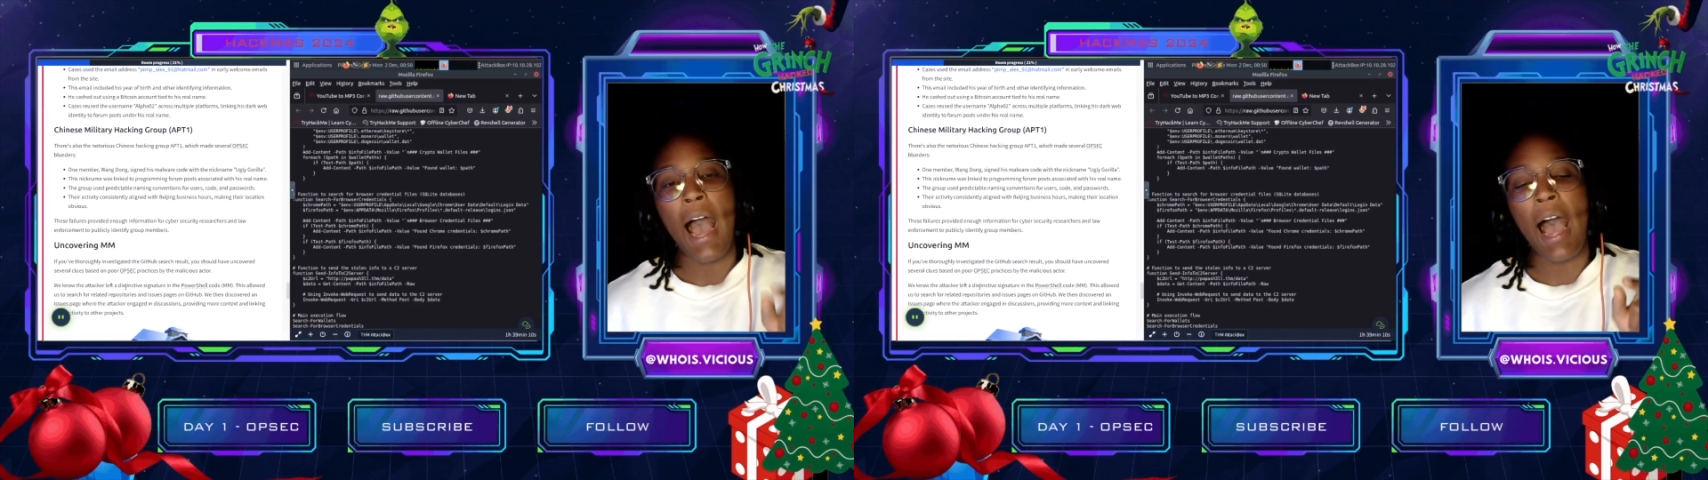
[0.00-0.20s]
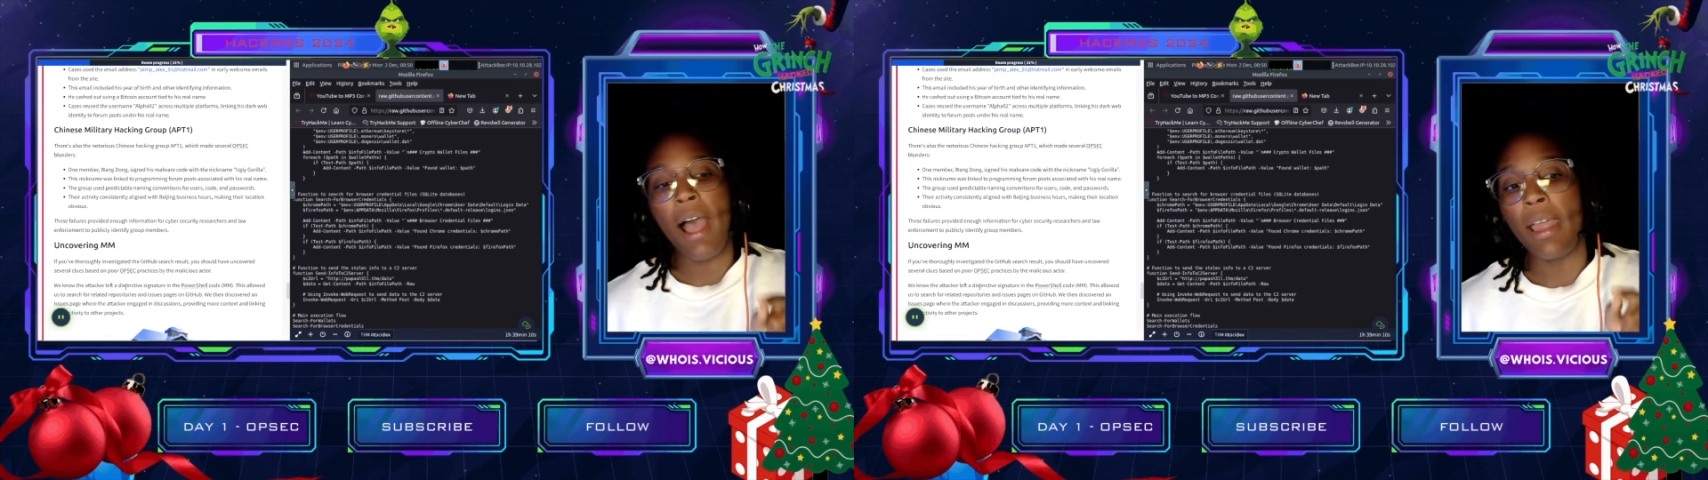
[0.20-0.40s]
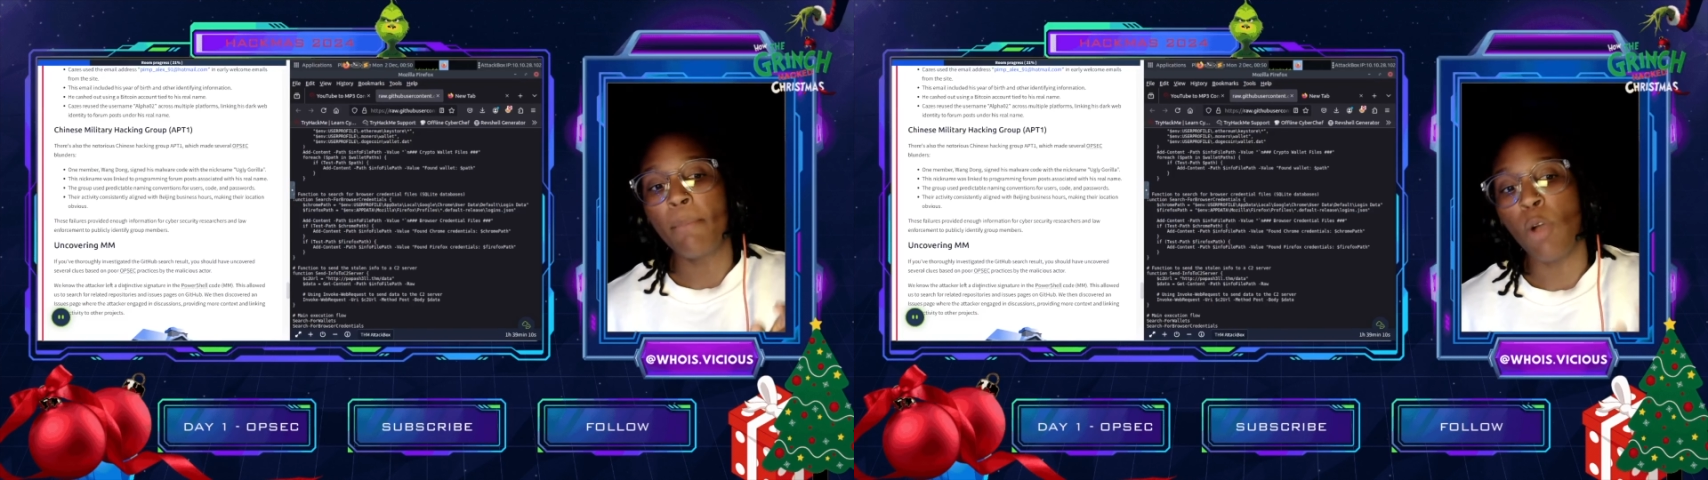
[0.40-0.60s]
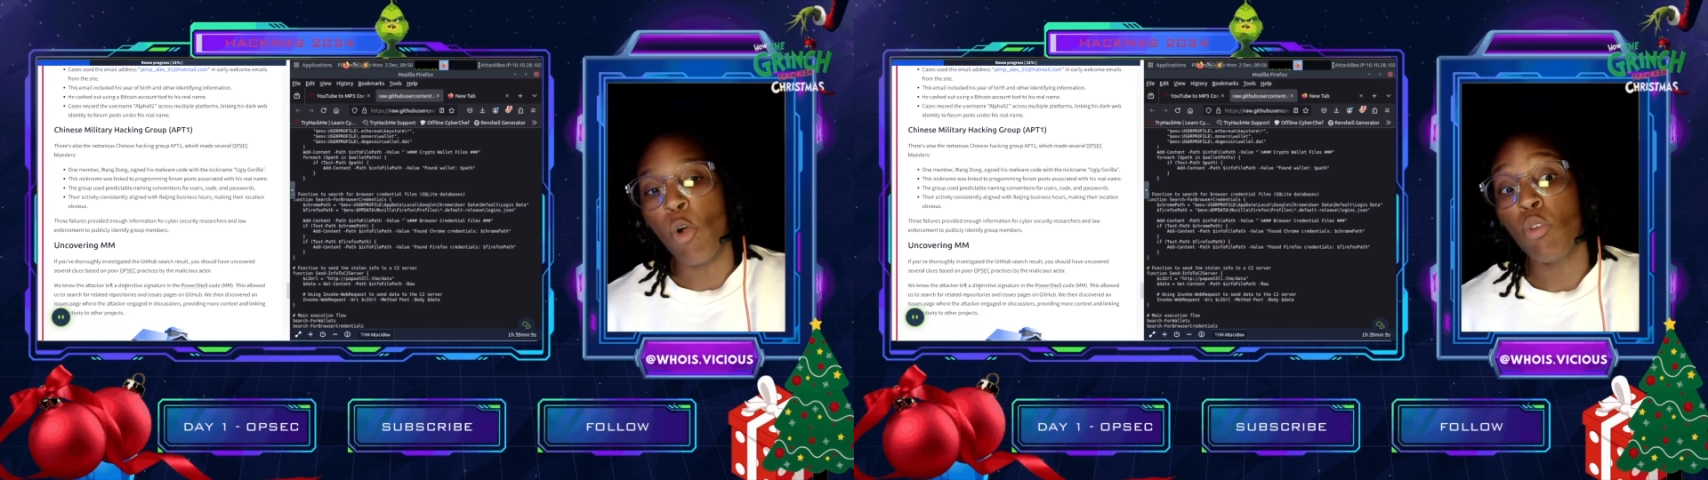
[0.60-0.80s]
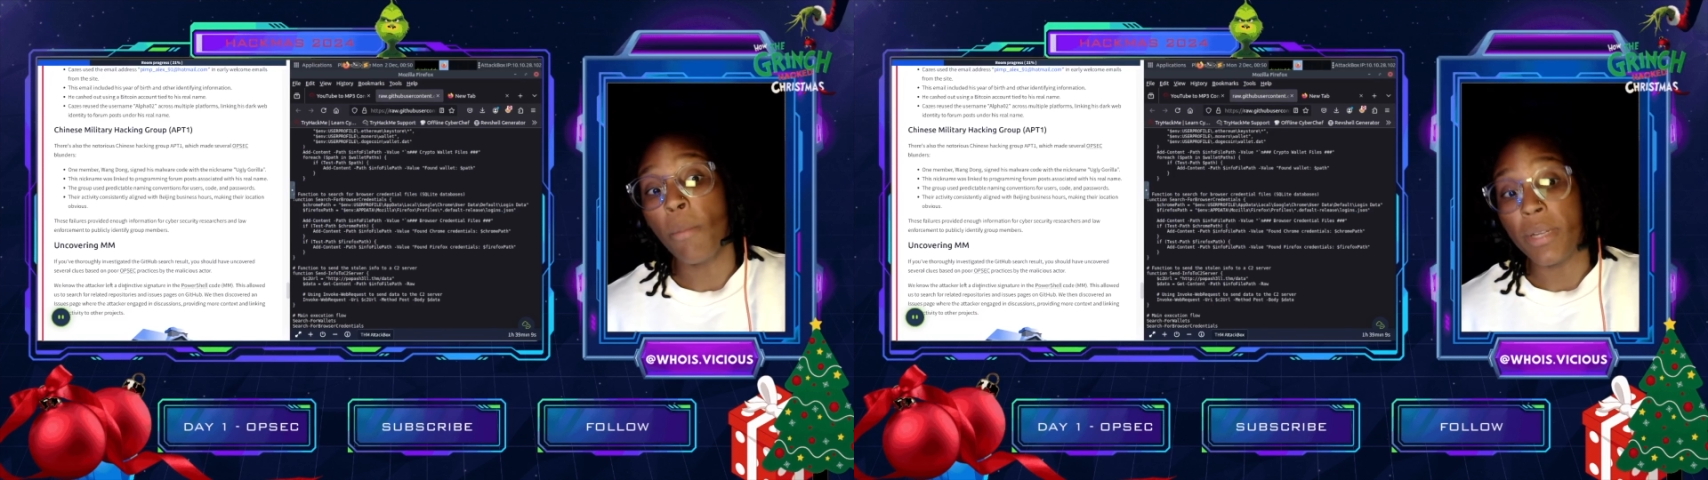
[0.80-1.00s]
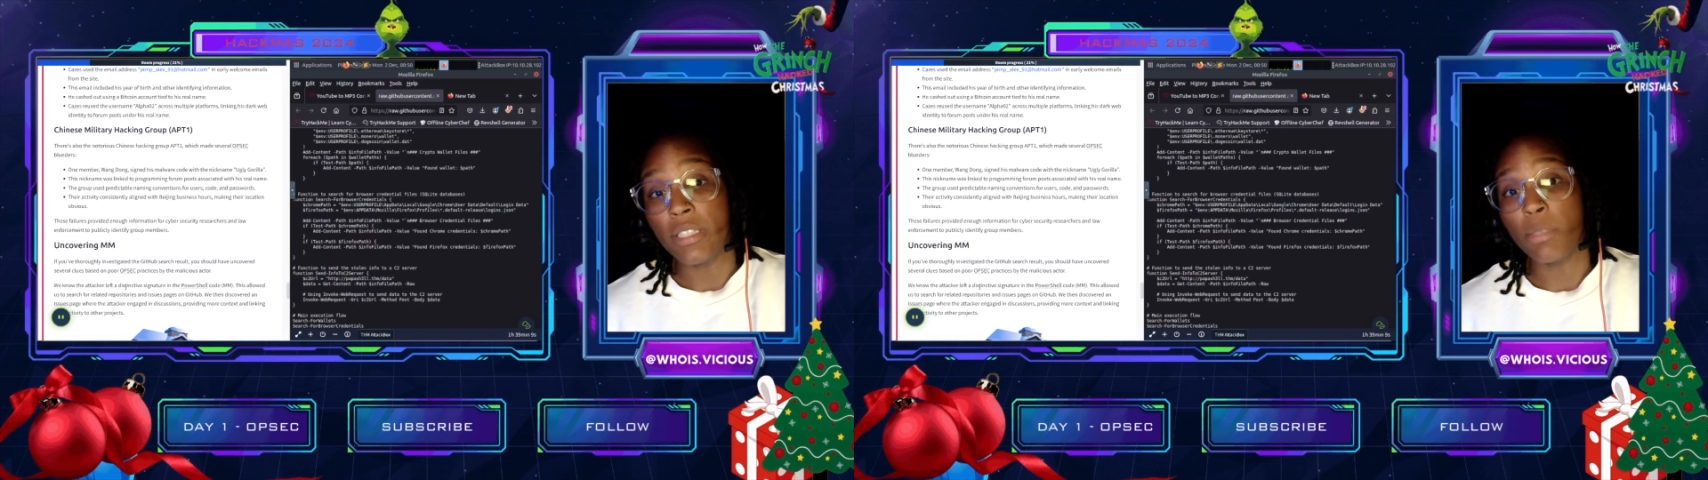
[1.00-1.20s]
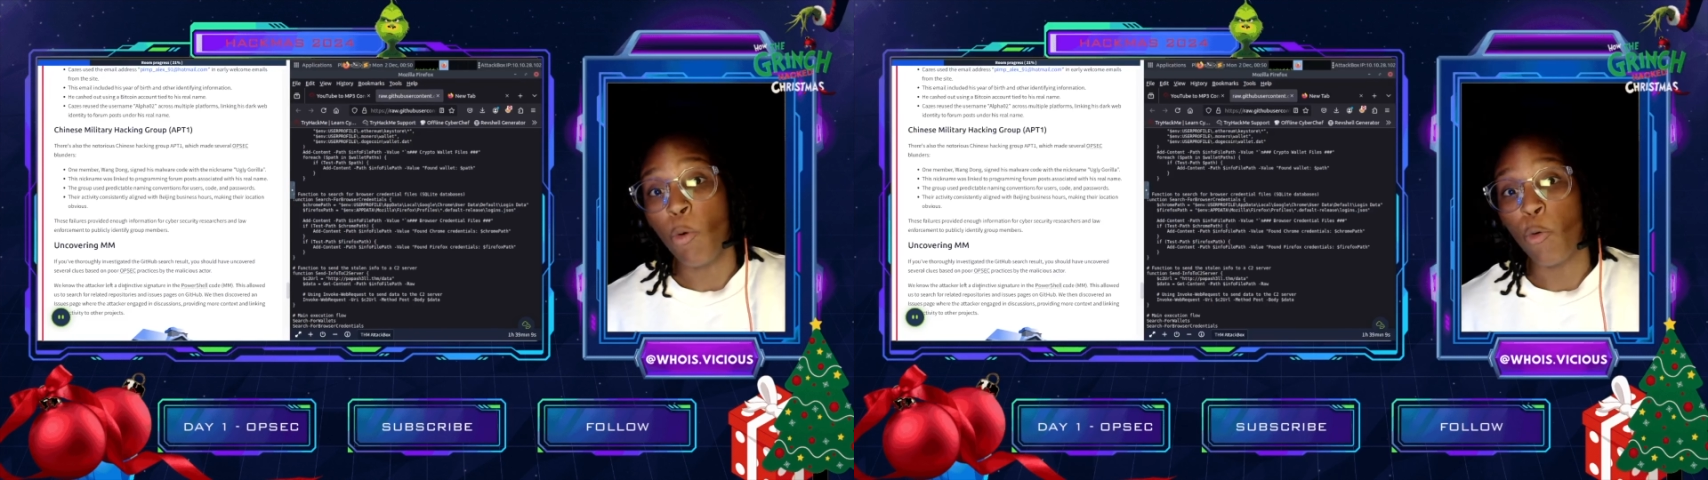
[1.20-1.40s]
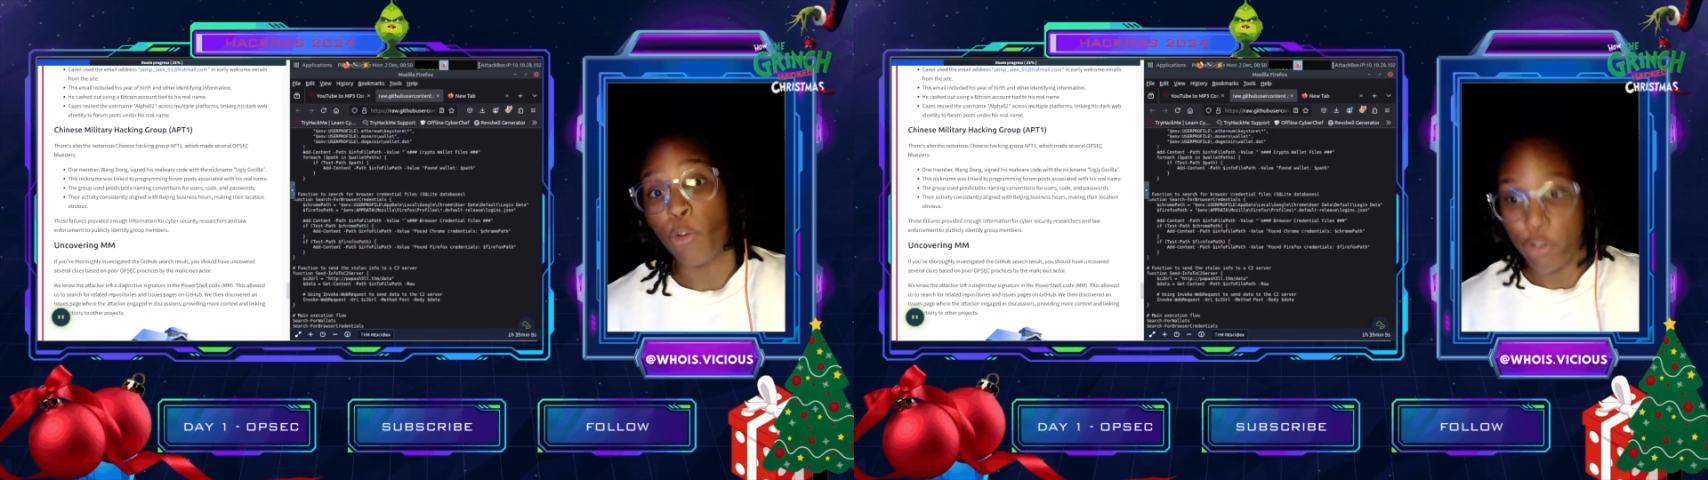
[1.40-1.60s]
I am gonna be smart.